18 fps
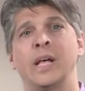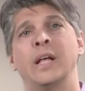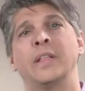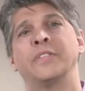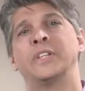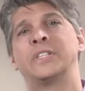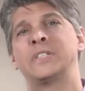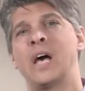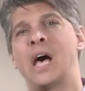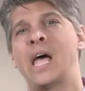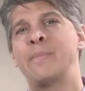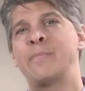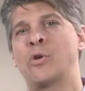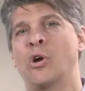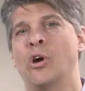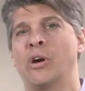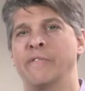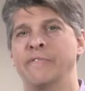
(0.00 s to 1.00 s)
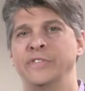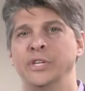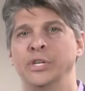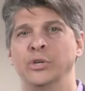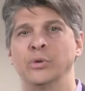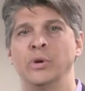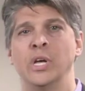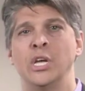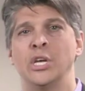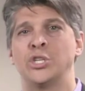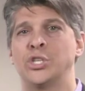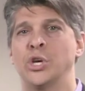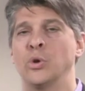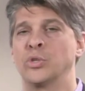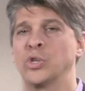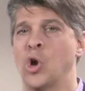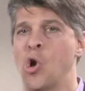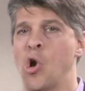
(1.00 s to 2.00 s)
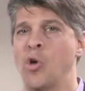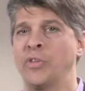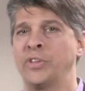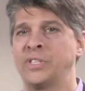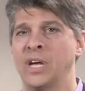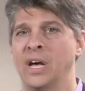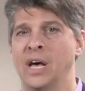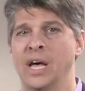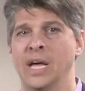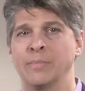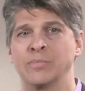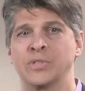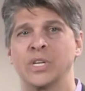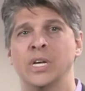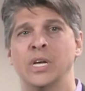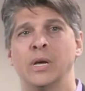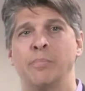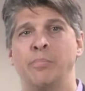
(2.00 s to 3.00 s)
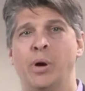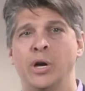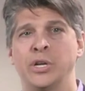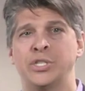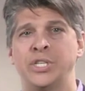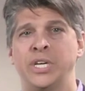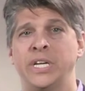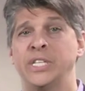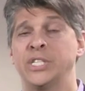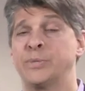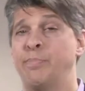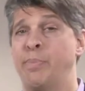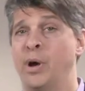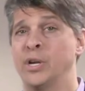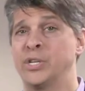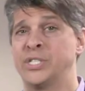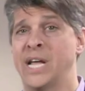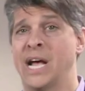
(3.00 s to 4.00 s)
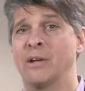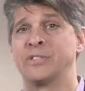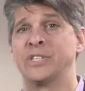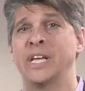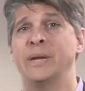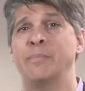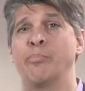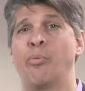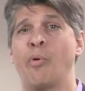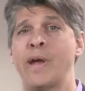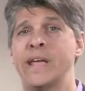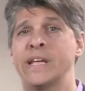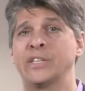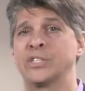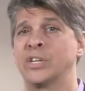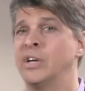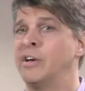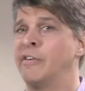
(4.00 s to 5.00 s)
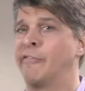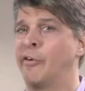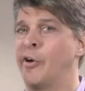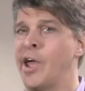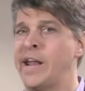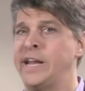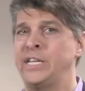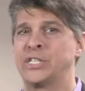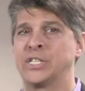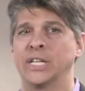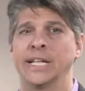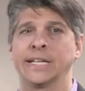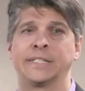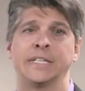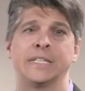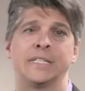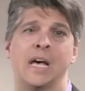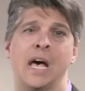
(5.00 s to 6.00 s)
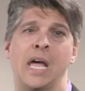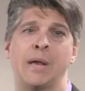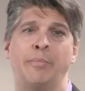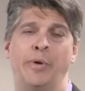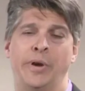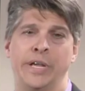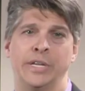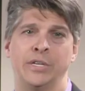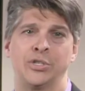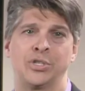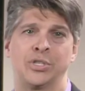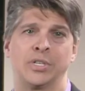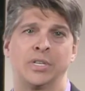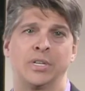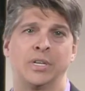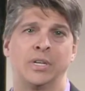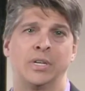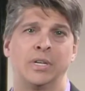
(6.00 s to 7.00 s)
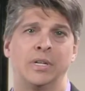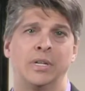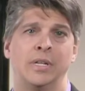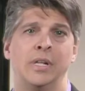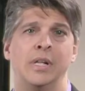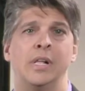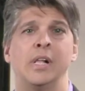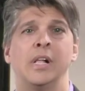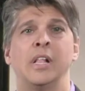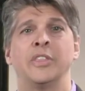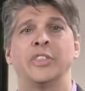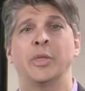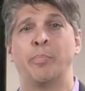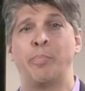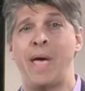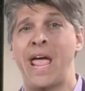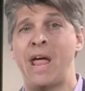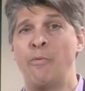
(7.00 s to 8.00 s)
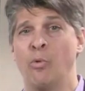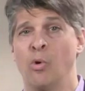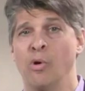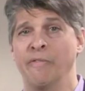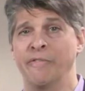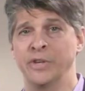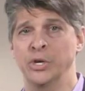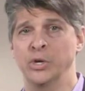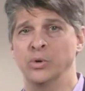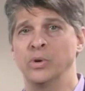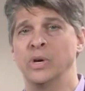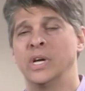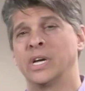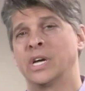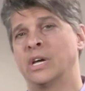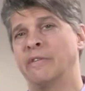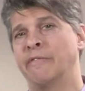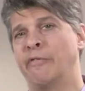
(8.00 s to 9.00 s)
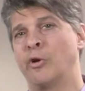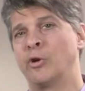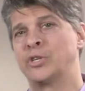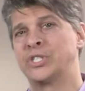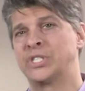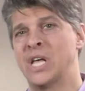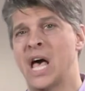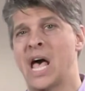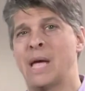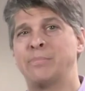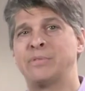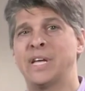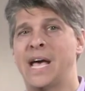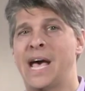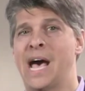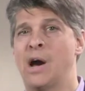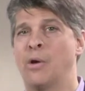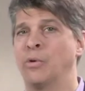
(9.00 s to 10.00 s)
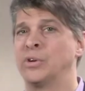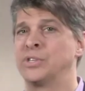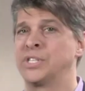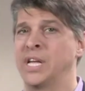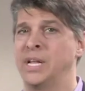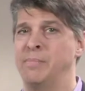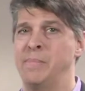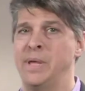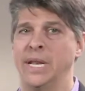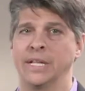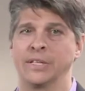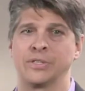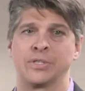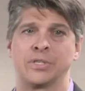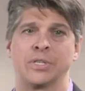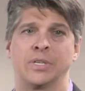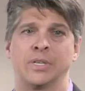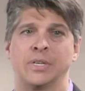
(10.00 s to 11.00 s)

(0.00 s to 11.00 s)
The Time Card view shows all the times, punch-ins, punch-outs, and breaks for any selected time range. The Payroll view converts time to hours and minutes.